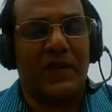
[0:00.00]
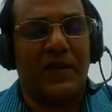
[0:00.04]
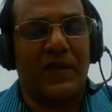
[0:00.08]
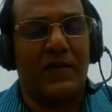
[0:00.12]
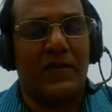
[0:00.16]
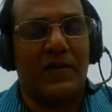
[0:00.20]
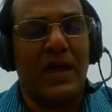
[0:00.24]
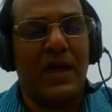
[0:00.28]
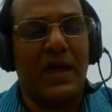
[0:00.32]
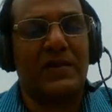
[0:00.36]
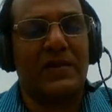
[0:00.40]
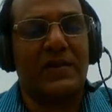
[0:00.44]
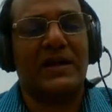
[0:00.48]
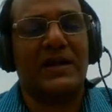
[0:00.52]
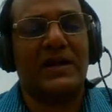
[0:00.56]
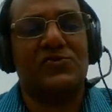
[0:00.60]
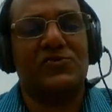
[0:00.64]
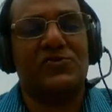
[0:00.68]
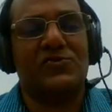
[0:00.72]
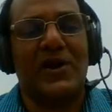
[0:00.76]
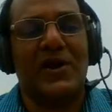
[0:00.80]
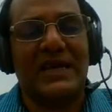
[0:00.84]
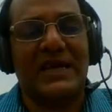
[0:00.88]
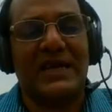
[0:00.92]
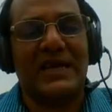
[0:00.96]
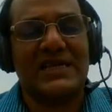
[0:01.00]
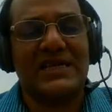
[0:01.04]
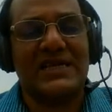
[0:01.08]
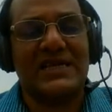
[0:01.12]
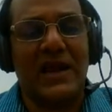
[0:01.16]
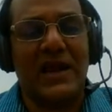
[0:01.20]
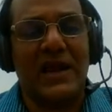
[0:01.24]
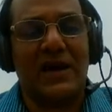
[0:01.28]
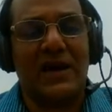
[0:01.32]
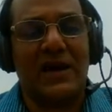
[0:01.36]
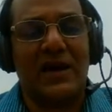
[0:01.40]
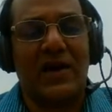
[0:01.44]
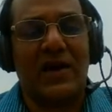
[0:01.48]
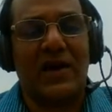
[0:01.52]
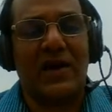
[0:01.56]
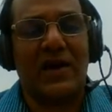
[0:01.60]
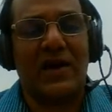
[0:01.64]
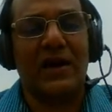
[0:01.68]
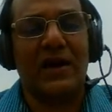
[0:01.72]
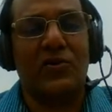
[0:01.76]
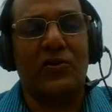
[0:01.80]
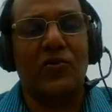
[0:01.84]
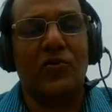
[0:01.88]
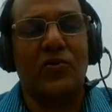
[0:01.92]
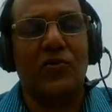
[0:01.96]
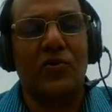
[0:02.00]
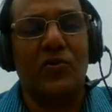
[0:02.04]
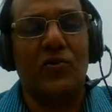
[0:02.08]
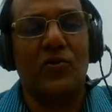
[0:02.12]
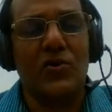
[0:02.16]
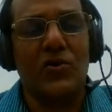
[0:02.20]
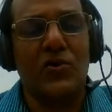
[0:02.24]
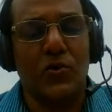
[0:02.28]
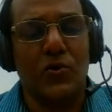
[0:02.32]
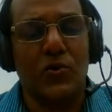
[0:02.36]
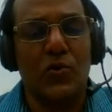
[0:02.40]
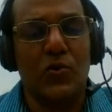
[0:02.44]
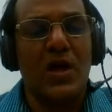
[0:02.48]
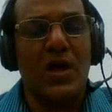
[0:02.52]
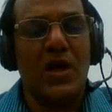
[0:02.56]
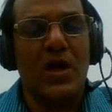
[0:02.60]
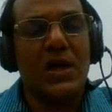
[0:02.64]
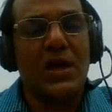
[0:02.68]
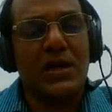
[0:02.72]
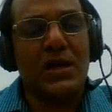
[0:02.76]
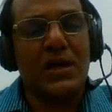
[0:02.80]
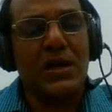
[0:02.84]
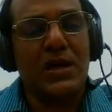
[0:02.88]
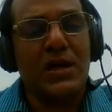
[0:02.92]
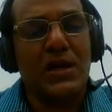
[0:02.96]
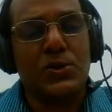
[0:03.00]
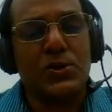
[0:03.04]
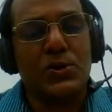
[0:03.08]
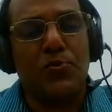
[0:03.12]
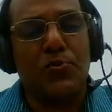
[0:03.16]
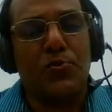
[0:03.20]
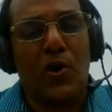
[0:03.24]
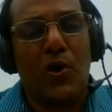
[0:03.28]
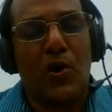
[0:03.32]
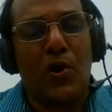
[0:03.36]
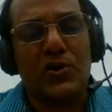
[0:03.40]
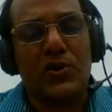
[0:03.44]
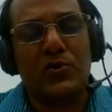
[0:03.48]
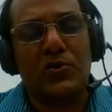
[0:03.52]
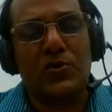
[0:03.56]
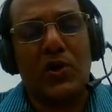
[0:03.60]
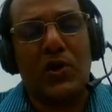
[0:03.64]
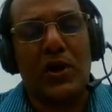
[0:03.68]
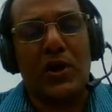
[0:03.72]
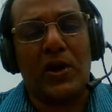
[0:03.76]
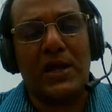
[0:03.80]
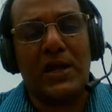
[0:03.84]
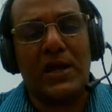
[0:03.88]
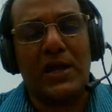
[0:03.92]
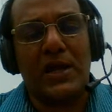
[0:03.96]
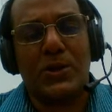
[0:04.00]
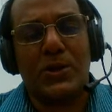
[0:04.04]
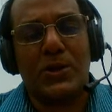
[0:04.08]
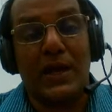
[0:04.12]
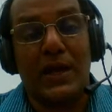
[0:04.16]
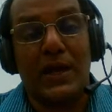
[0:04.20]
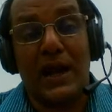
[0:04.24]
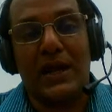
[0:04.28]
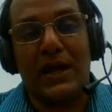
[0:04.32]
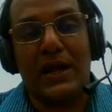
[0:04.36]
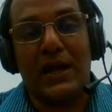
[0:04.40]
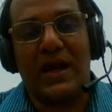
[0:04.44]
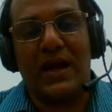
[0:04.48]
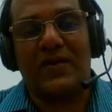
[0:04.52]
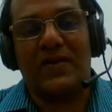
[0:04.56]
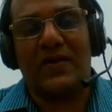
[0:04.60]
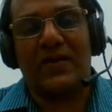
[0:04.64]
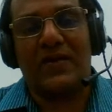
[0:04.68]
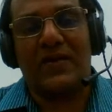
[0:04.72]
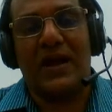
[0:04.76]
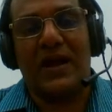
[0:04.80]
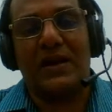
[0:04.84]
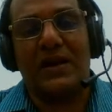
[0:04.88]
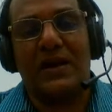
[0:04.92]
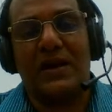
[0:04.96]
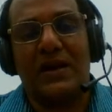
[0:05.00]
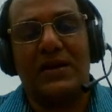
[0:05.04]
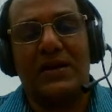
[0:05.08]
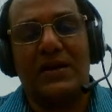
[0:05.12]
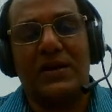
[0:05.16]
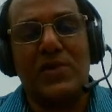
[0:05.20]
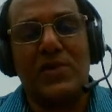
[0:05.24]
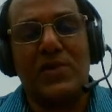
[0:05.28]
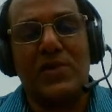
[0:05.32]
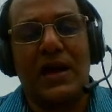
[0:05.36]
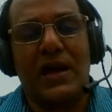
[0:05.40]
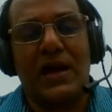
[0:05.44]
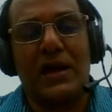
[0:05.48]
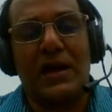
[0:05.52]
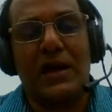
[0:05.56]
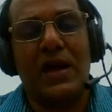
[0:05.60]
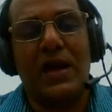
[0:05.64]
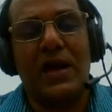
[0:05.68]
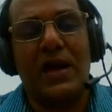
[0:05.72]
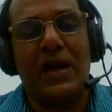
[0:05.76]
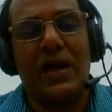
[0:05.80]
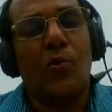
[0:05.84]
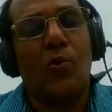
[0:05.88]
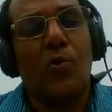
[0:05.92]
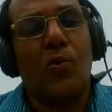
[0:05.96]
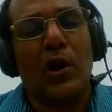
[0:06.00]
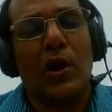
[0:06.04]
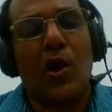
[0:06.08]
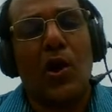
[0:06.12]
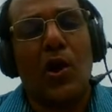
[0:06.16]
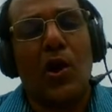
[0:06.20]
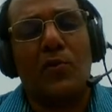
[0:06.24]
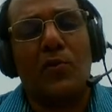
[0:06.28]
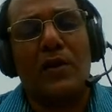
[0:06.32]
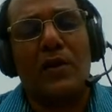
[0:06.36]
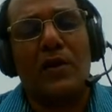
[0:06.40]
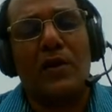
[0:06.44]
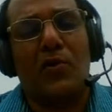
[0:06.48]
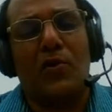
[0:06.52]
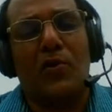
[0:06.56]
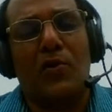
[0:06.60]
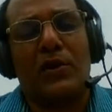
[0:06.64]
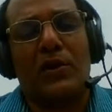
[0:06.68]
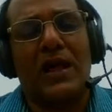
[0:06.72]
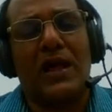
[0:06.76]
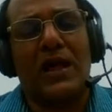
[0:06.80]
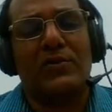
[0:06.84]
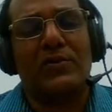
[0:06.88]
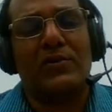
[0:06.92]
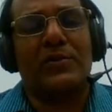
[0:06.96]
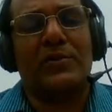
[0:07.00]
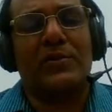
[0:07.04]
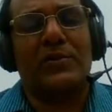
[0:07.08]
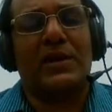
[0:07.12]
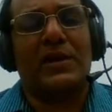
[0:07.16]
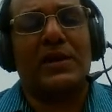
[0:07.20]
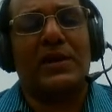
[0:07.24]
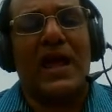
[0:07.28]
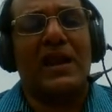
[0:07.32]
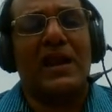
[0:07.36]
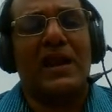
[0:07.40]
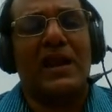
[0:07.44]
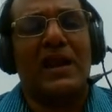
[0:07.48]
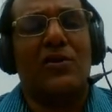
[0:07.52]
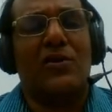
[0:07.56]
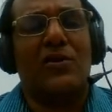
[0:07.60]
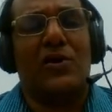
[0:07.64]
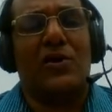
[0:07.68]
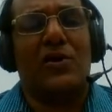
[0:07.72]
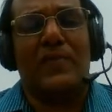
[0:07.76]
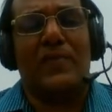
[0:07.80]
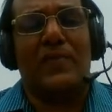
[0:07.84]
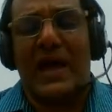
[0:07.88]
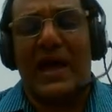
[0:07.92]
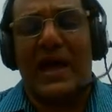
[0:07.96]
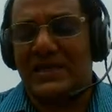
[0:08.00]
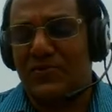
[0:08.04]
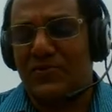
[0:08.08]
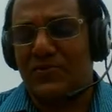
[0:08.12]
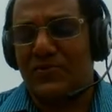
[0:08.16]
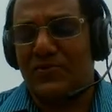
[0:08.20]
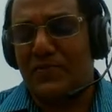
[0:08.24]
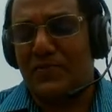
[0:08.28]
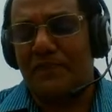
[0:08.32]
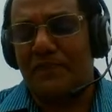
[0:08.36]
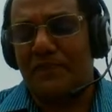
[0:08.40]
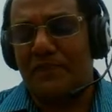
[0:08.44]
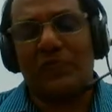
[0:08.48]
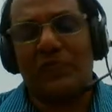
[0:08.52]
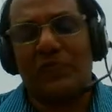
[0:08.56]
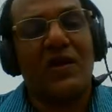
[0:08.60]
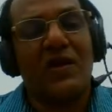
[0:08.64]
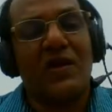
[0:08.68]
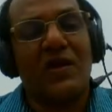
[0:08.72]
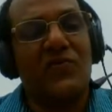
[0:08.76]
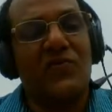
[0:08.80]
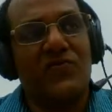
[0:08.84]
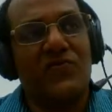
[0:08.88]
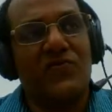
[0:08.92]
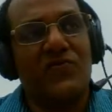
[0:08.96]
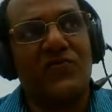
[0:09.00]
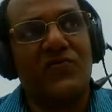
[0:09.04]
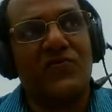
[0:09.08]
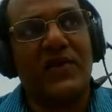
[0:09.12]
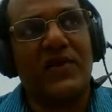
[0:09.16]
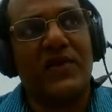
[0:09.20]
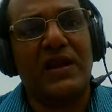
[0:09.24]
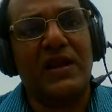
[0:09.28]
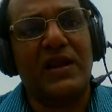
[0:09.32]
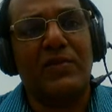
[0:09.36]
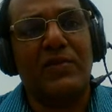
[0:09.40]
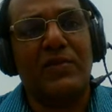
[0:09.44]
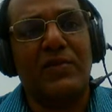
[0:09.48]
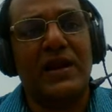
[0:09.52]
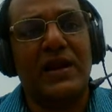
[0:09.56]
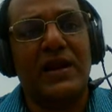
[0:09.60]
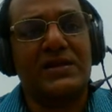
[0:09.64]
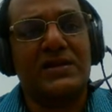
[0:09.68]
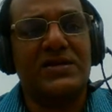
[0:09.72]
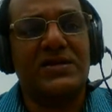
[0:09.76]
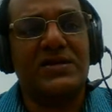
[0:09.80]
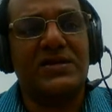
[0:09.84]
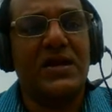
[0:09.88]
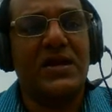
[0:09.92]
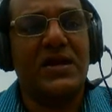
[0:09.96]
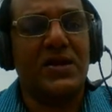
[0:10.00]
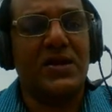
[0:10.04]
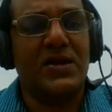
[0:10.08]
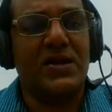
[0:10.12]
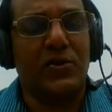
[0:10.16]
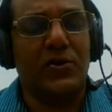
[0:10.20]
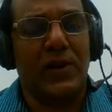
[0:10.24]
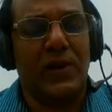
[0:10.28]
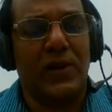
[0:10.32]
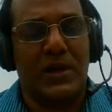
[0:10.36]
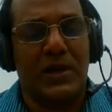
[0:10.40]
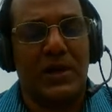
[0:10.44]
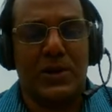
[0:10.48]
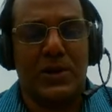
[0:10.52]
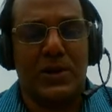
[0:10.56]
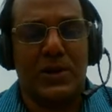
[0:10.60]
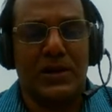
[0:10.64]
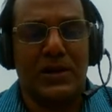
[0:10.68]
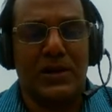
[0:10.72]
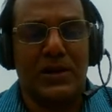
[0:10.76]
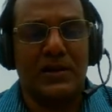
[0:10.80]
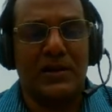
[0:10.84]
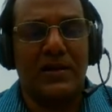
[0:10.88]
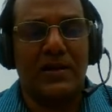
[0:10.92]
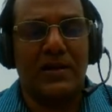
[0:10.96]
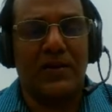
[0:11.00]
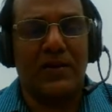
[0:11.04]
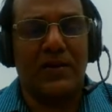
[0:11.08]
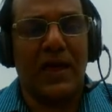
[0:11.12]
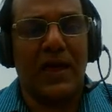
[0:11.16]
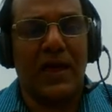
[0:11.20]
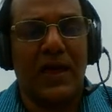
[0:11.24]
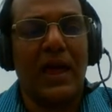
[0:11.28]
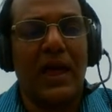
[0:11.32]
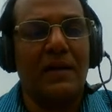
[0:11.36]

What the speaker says: Okay, that is what exactly I try to do. Each module or each grain, as I termed it, will not be more than maybe 10 or maximum 15 minutes duration. Okay.